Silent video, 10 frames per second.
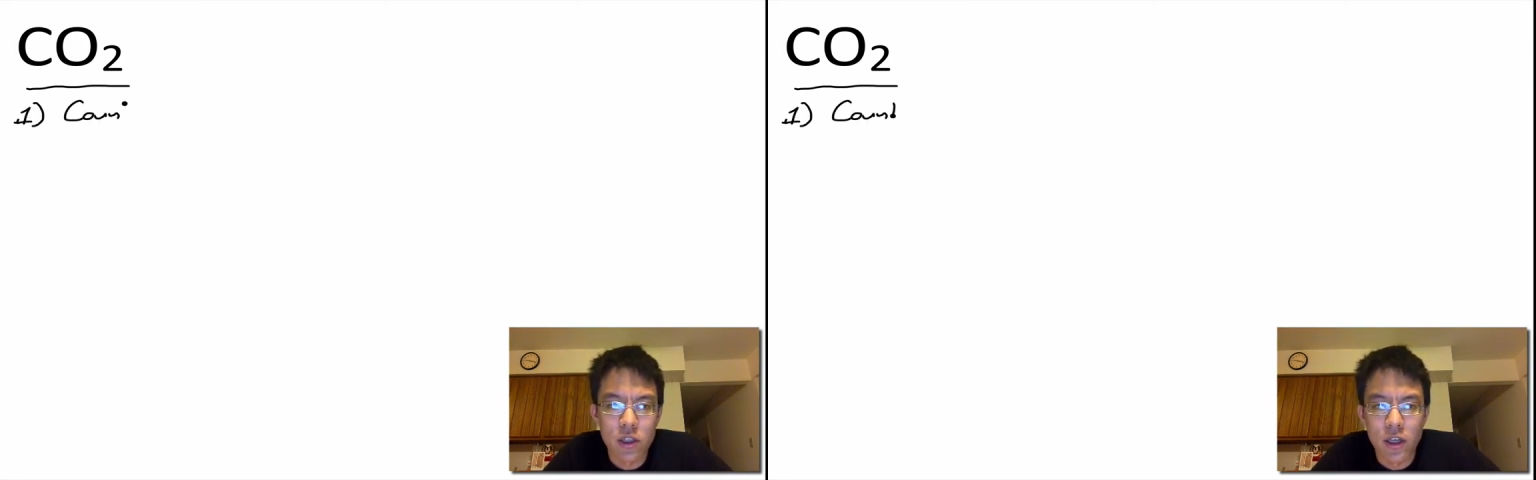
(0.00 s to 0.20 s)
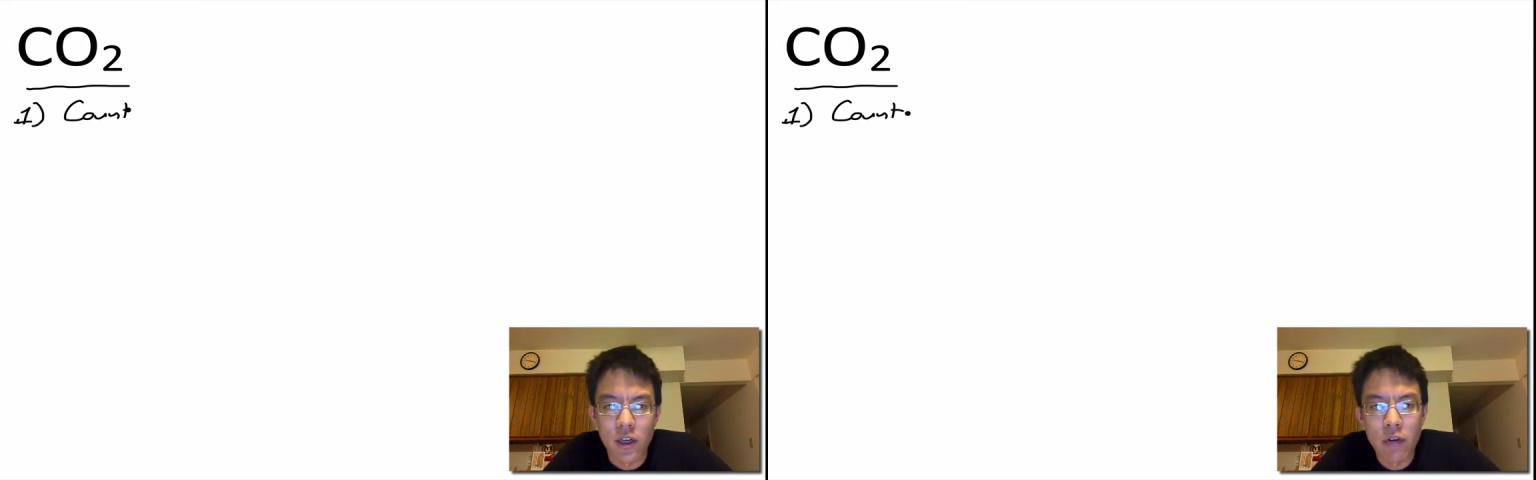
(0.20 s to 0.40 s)

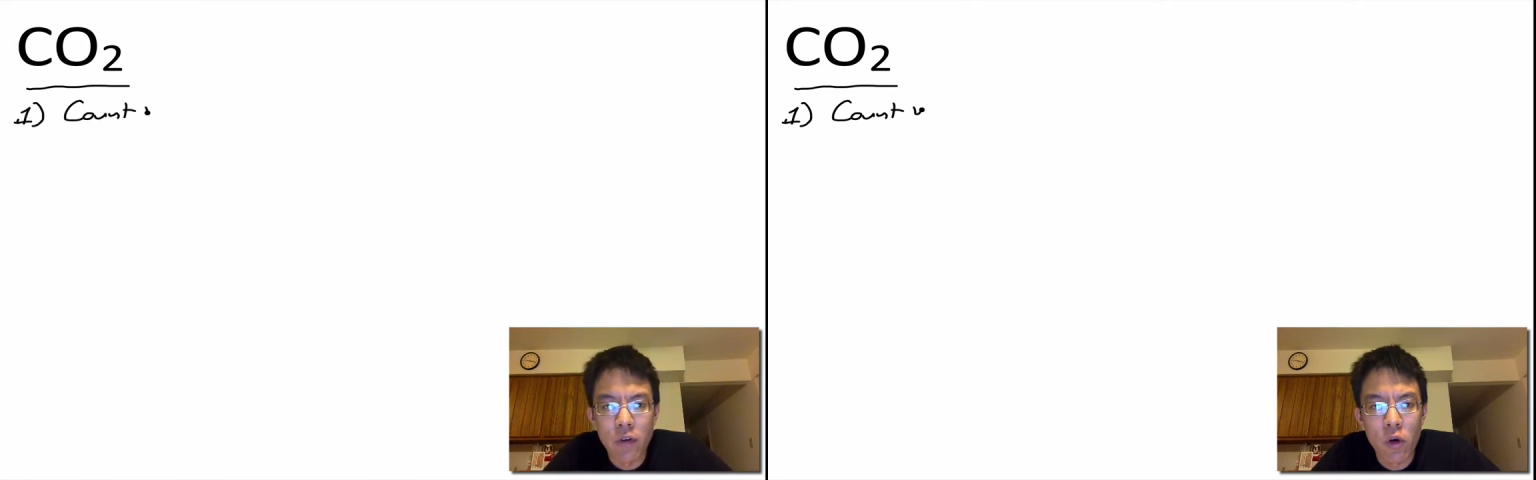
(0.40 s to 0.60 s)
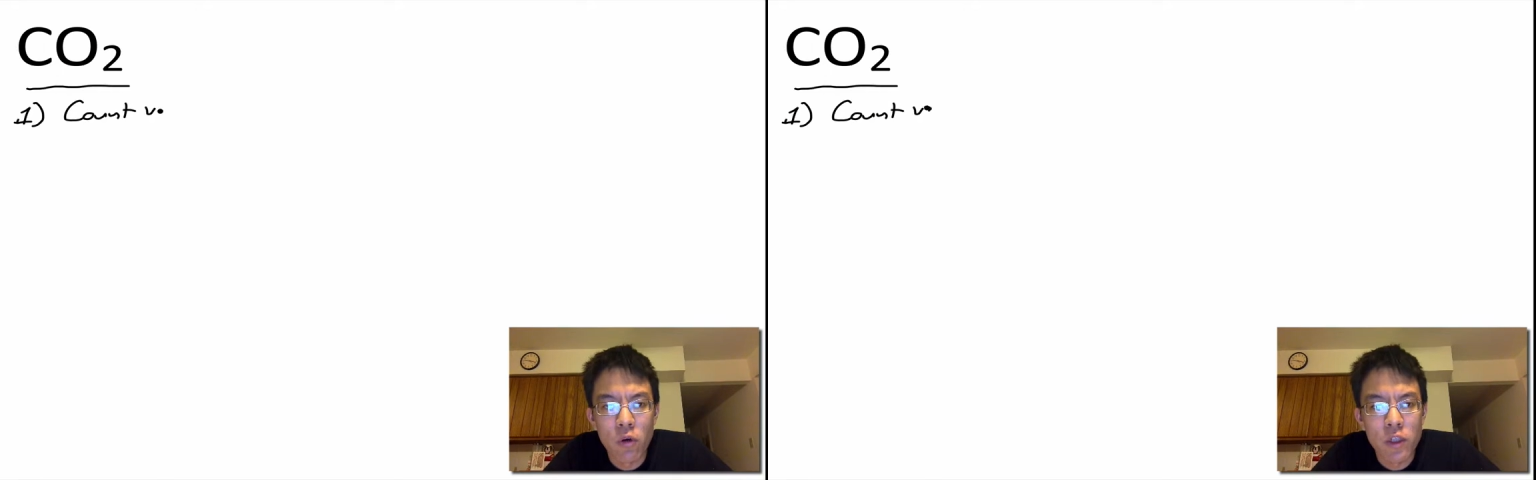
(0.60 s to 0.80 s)
like I've
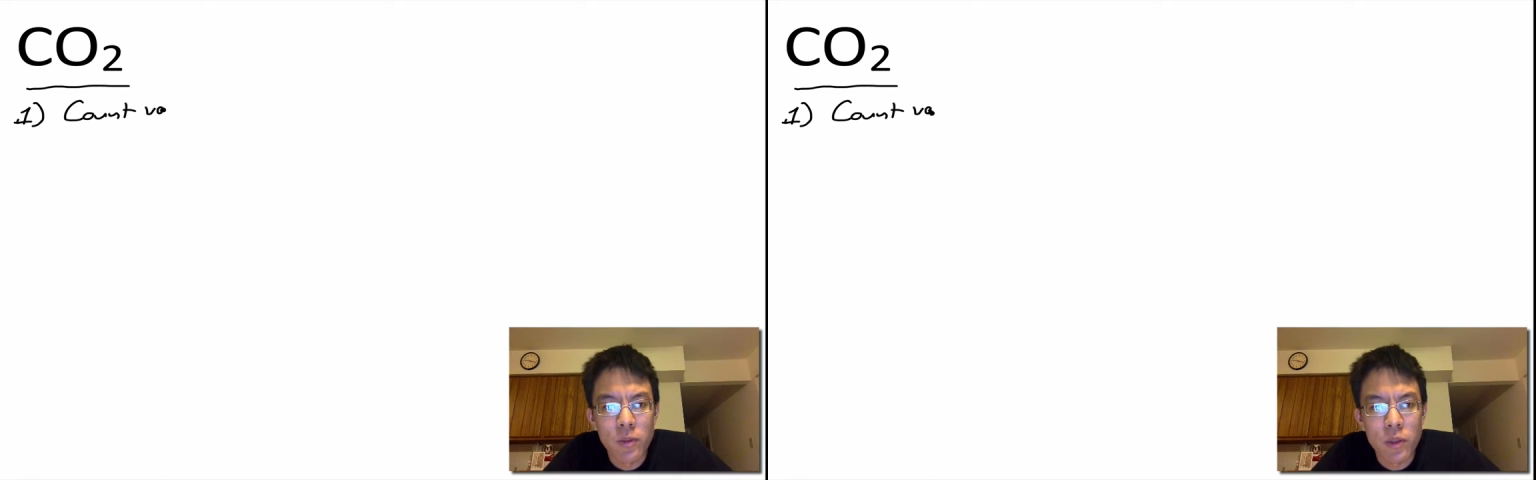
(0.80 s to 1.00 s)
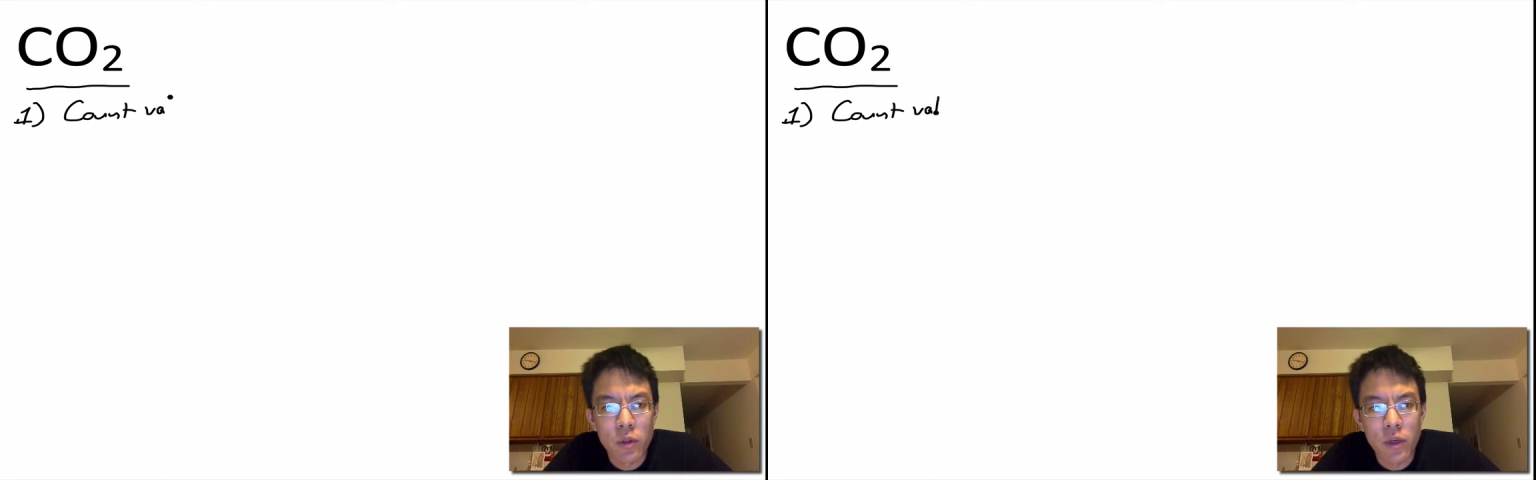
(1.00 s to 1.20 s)
always
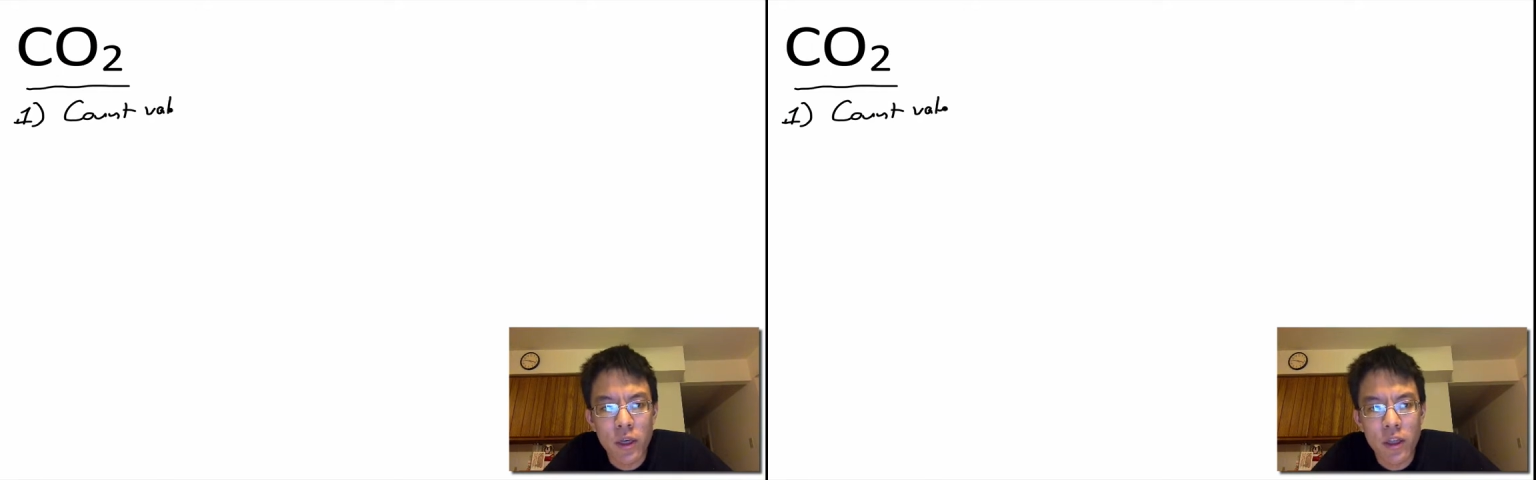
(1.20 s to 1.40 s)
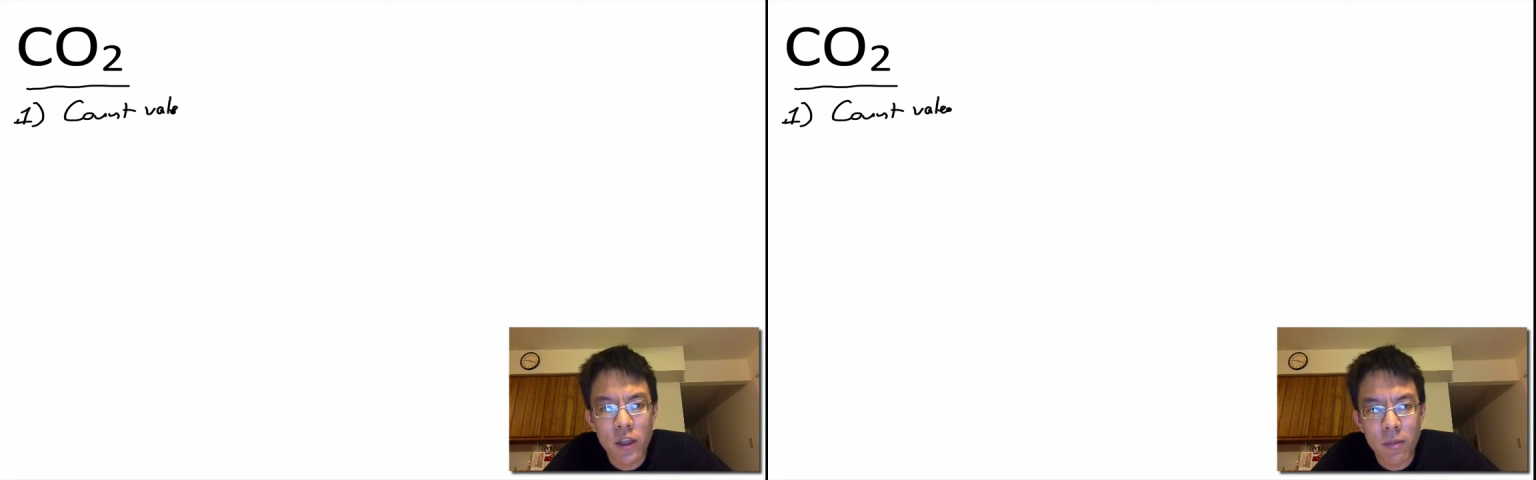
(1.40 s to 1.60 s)
been doing
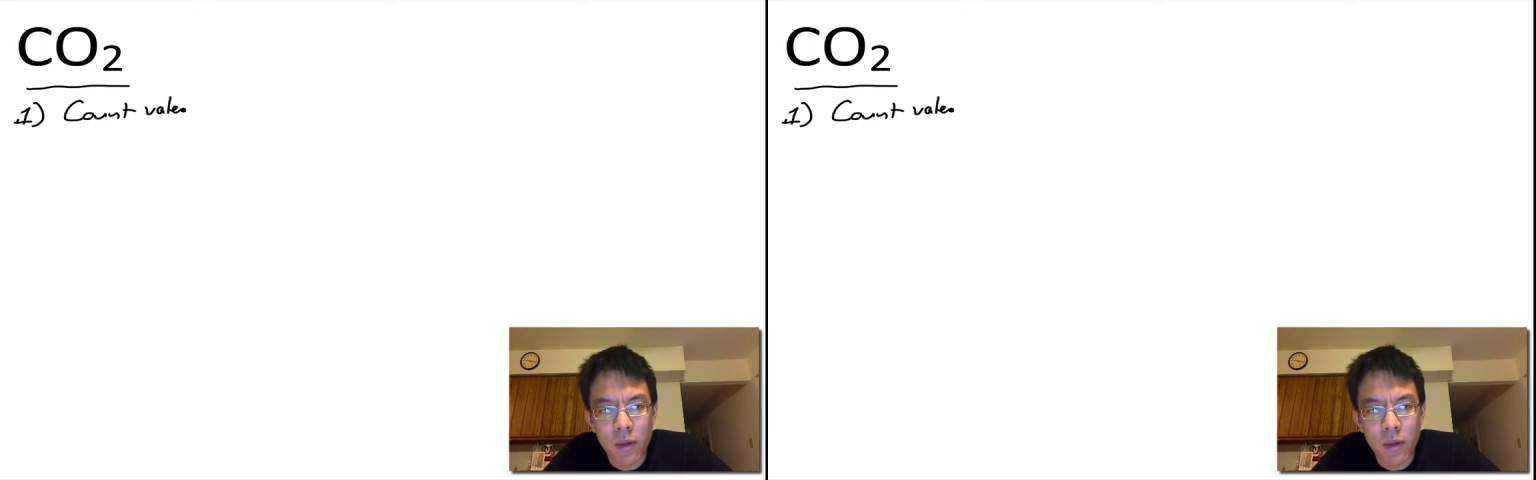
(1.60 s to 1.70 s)
and think